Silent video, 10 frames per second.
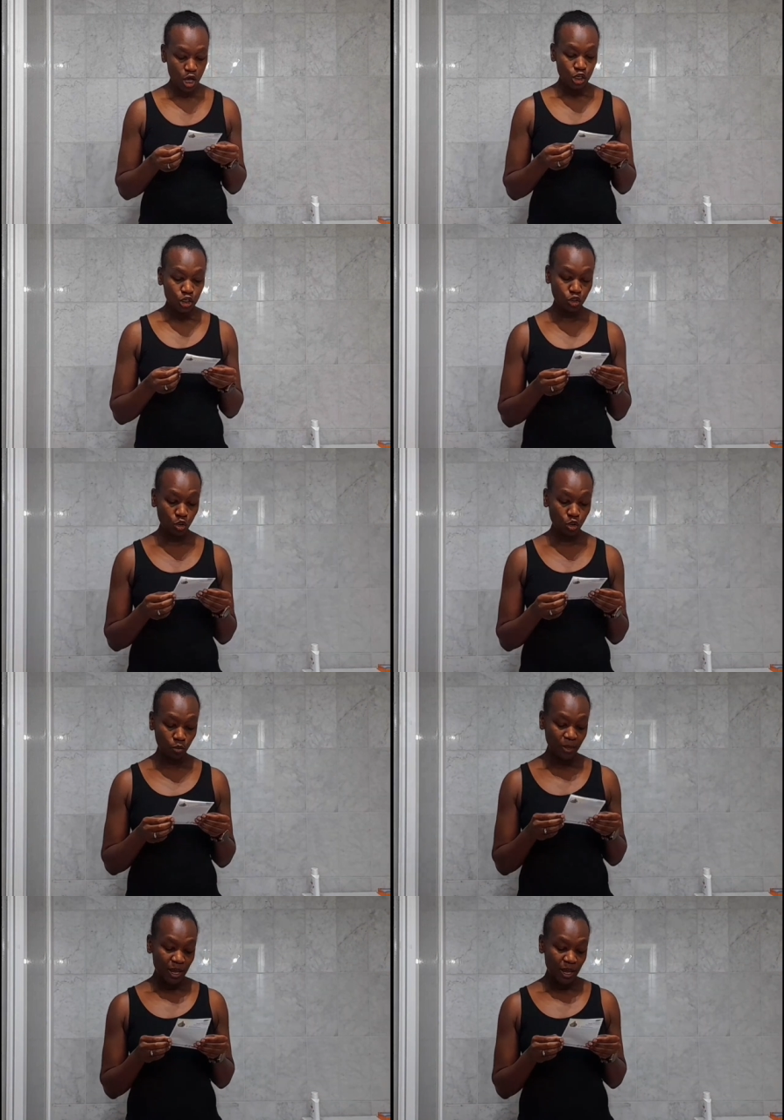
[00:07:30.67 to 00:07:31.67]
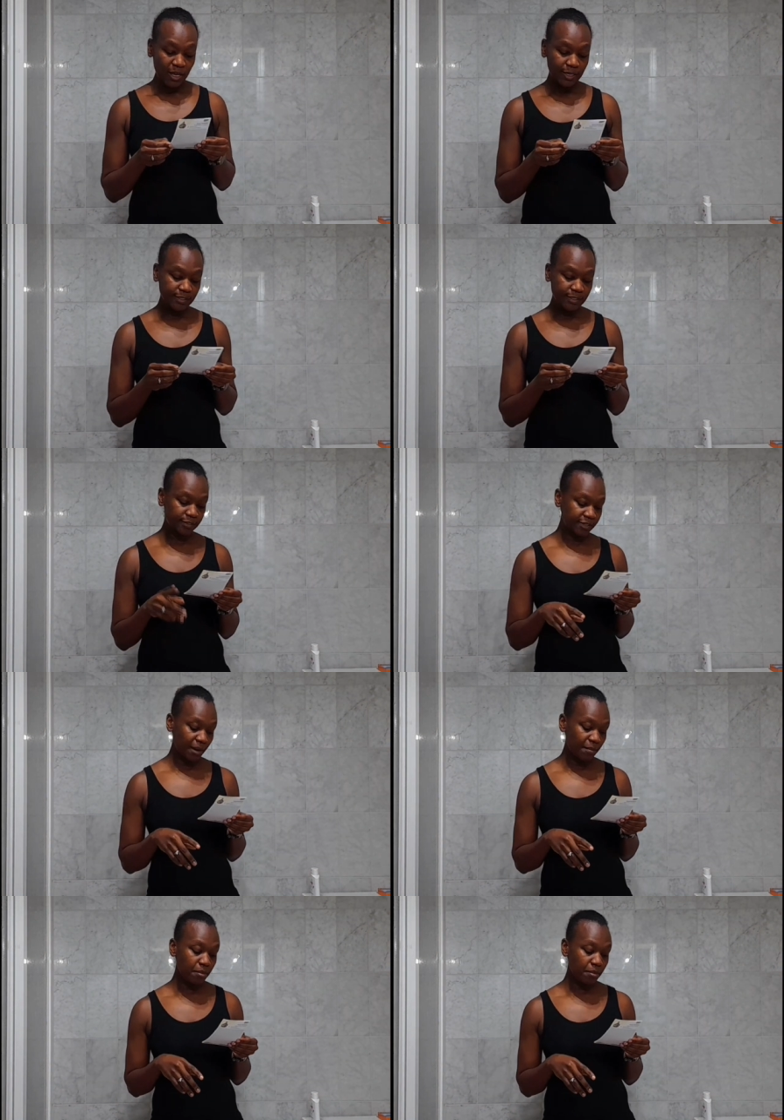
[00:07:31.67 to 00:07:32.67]
So in
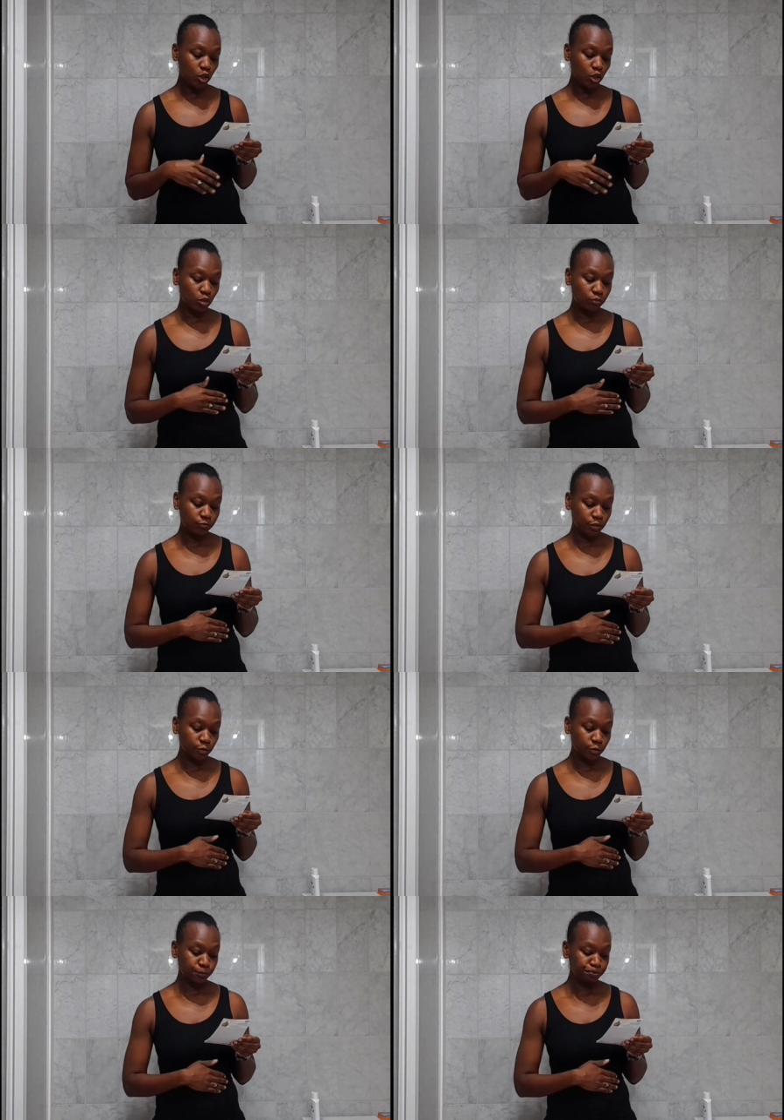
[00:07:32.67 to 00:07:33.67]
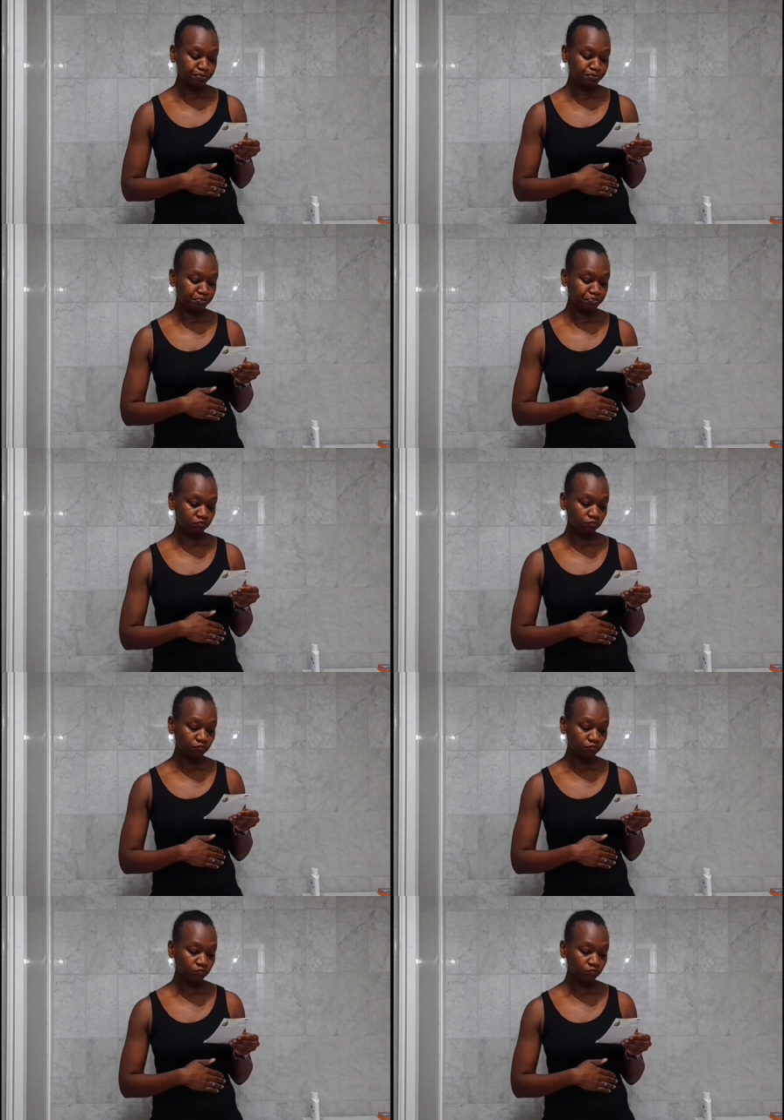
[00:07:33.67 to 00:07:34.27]
December of um,